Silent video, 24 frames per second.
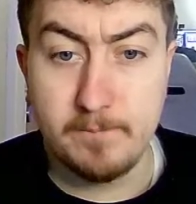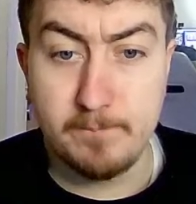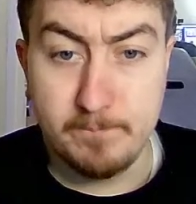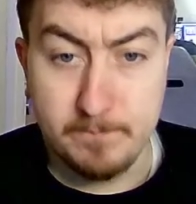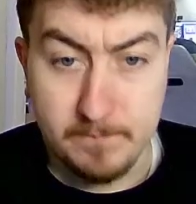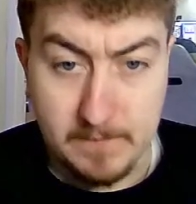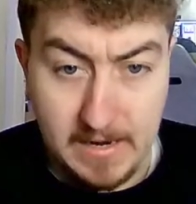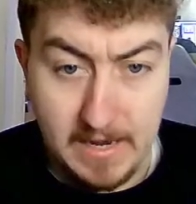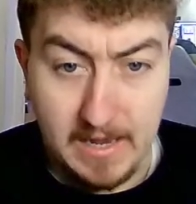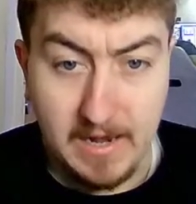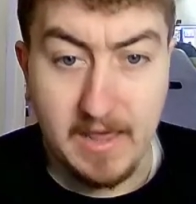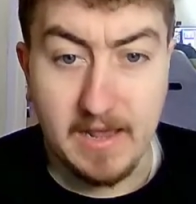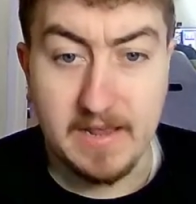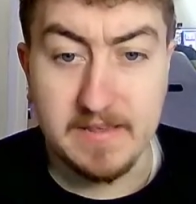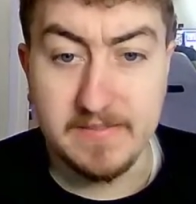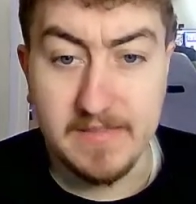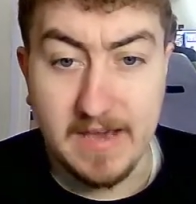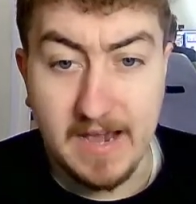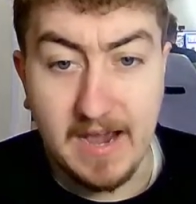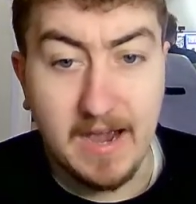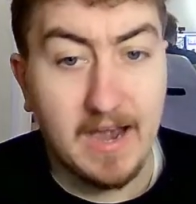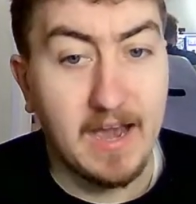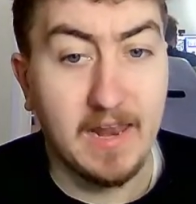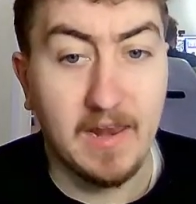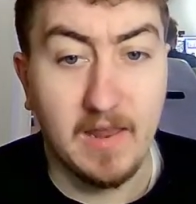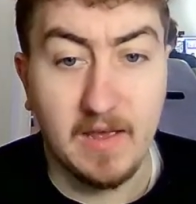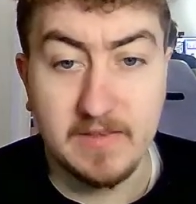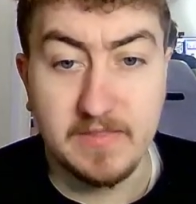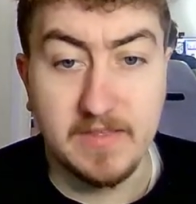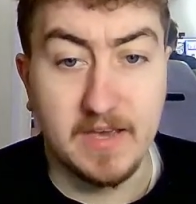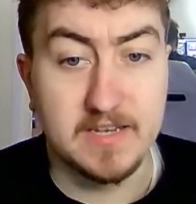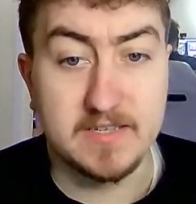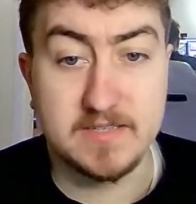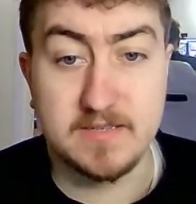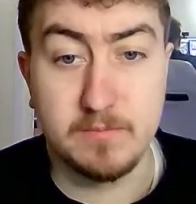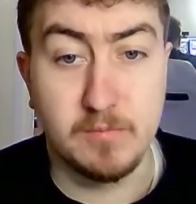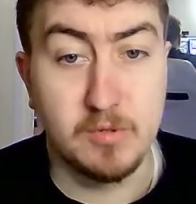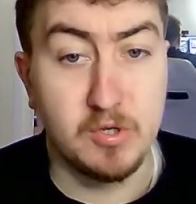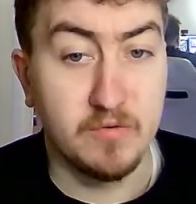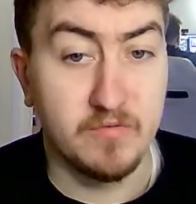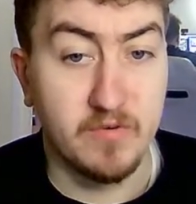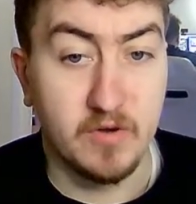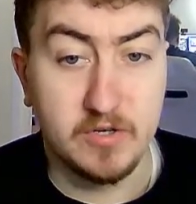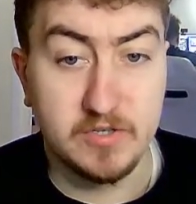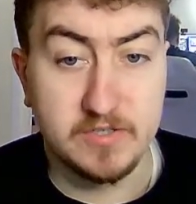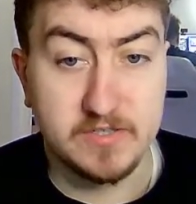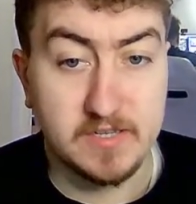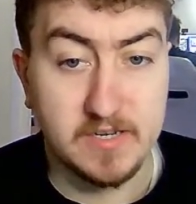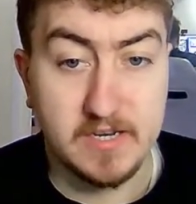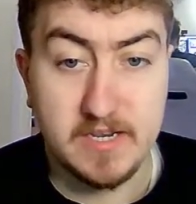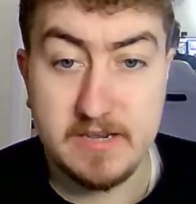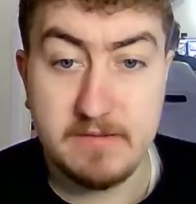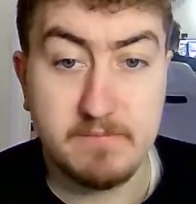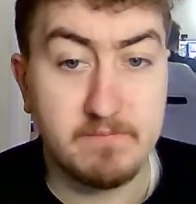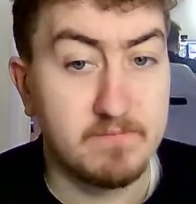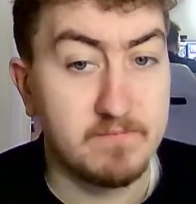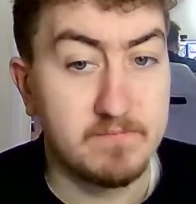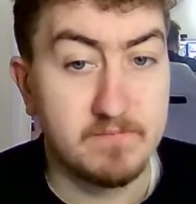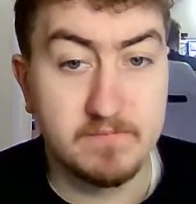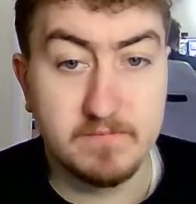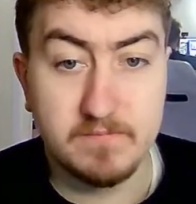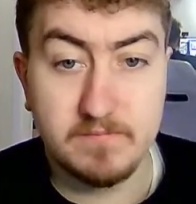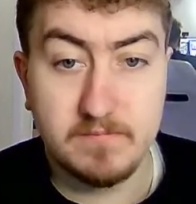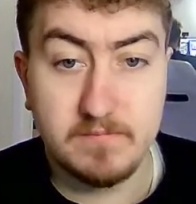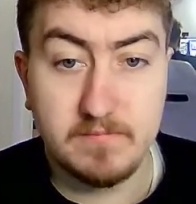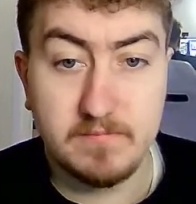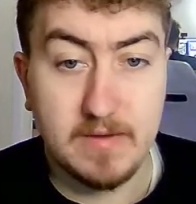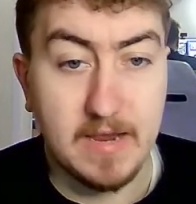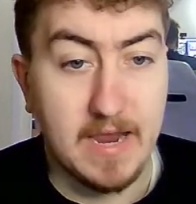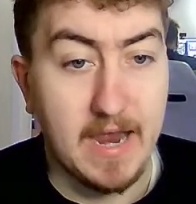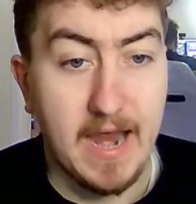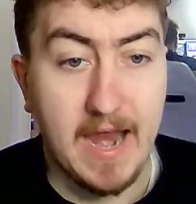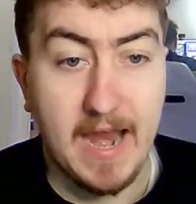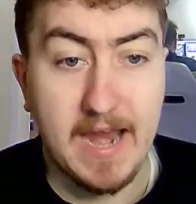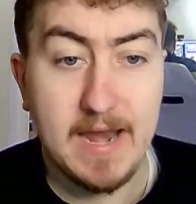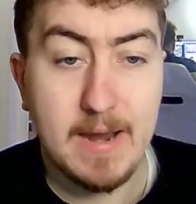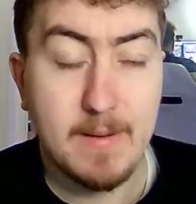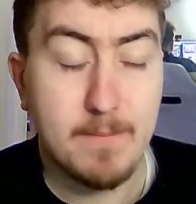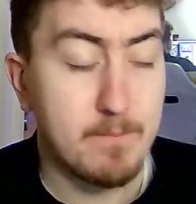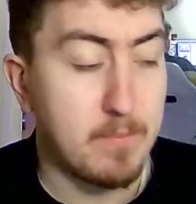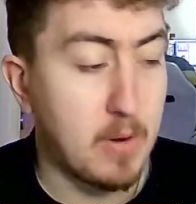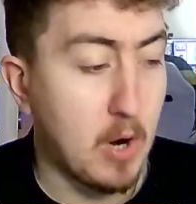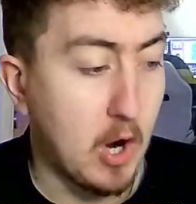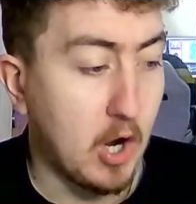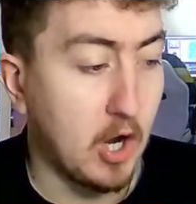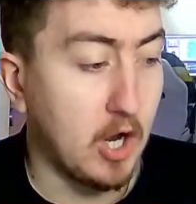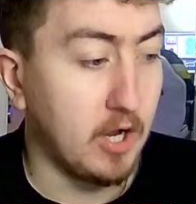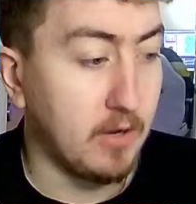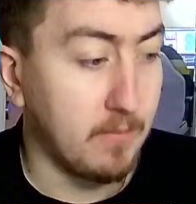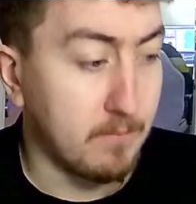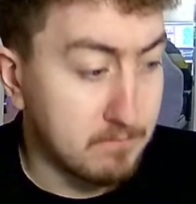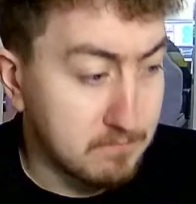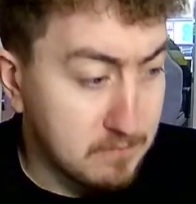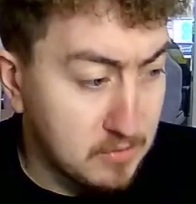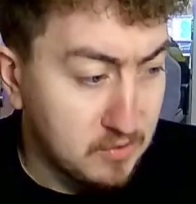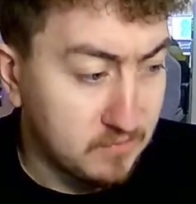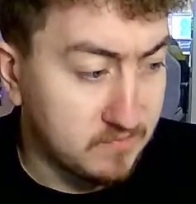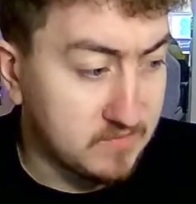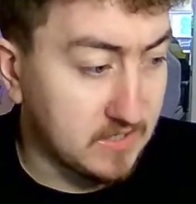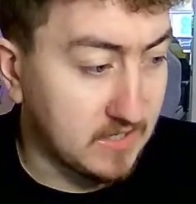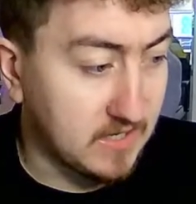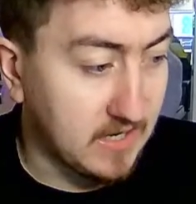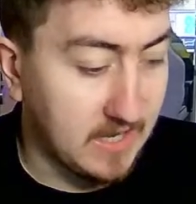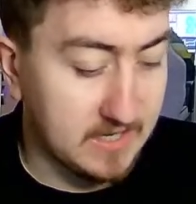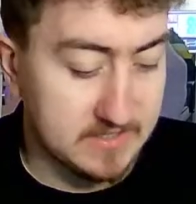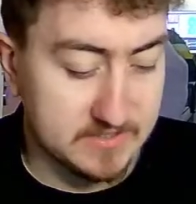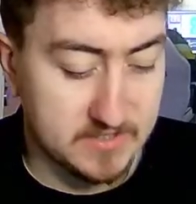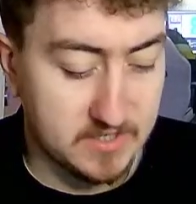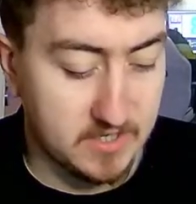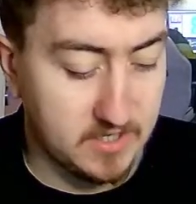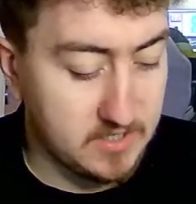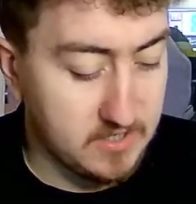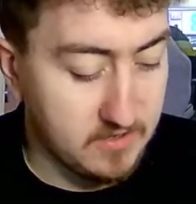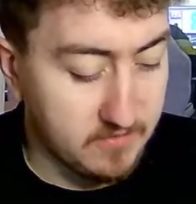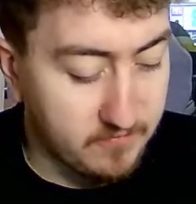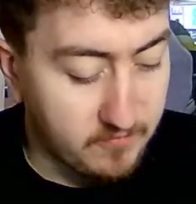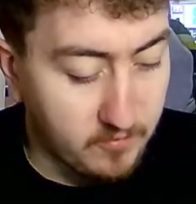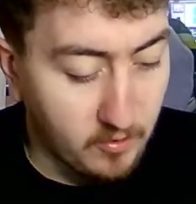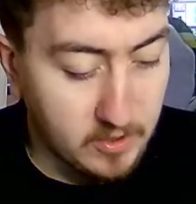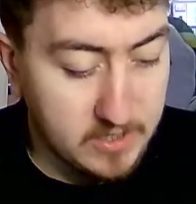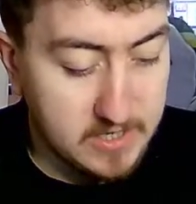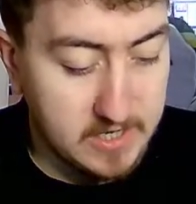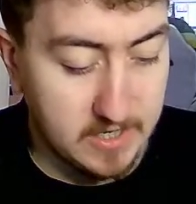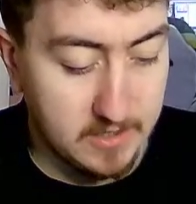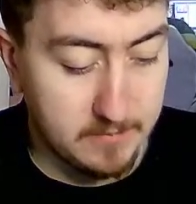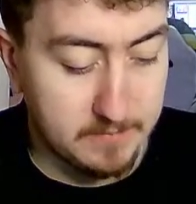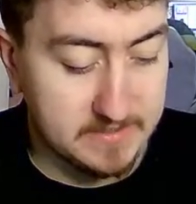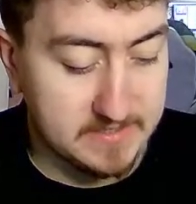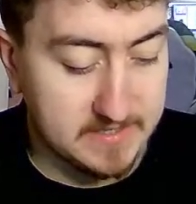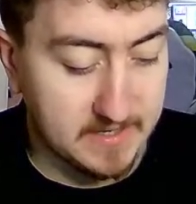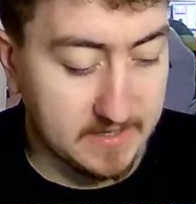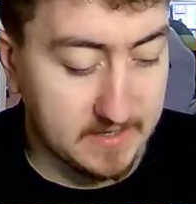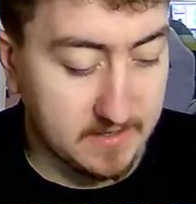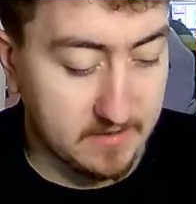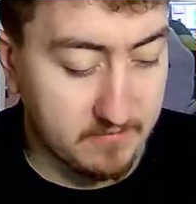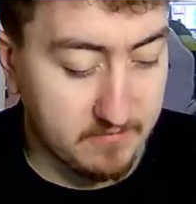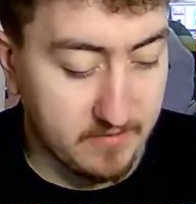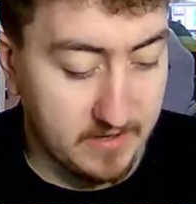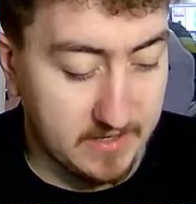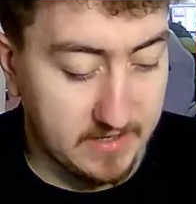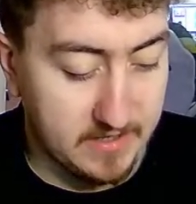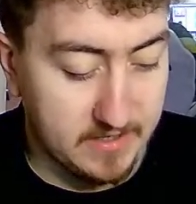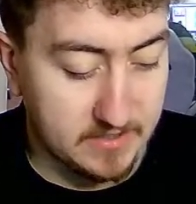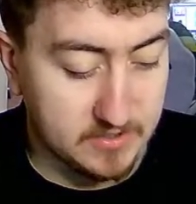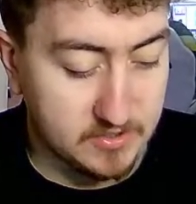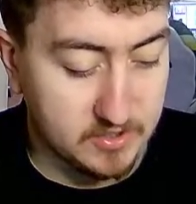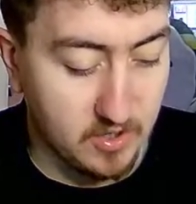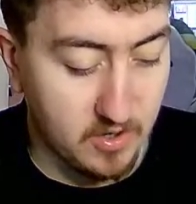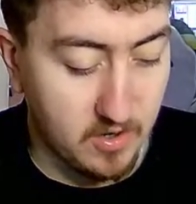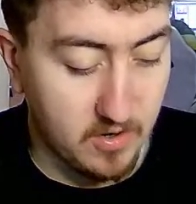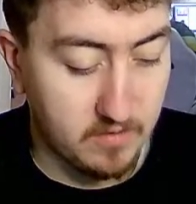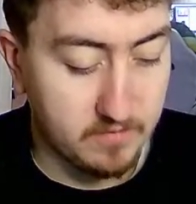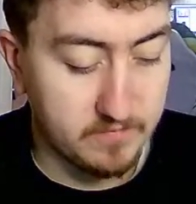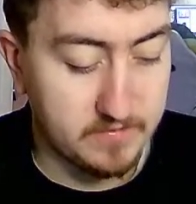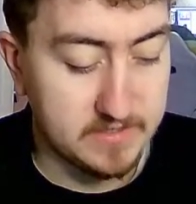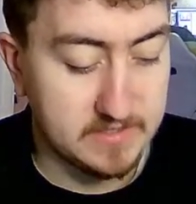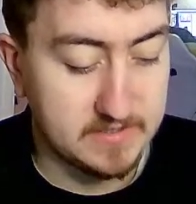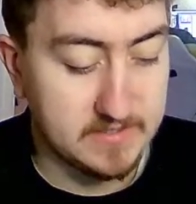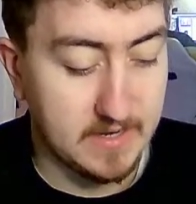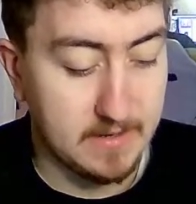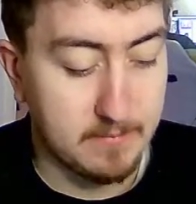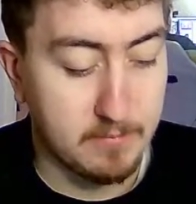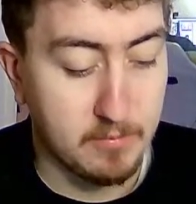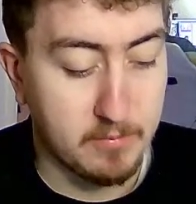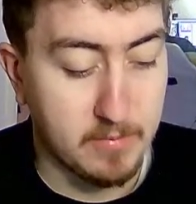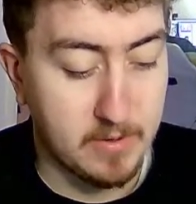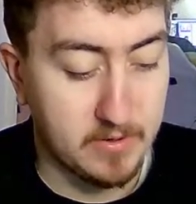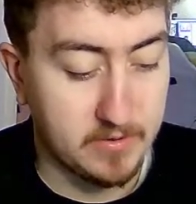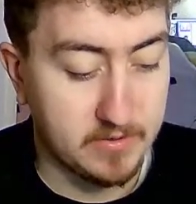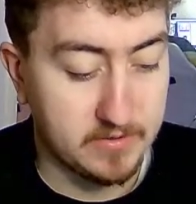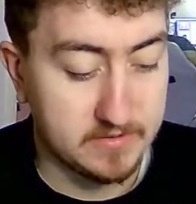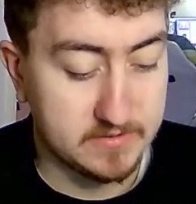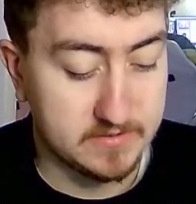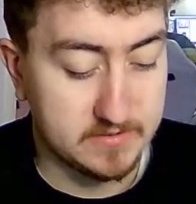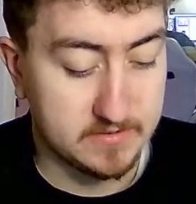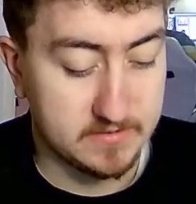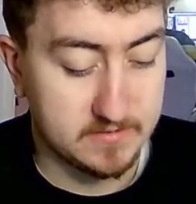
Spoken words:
I like that. I like that as a move, honestly. AM Potter, move to Glasner. You're fully going to be taking advantage of the table bonus.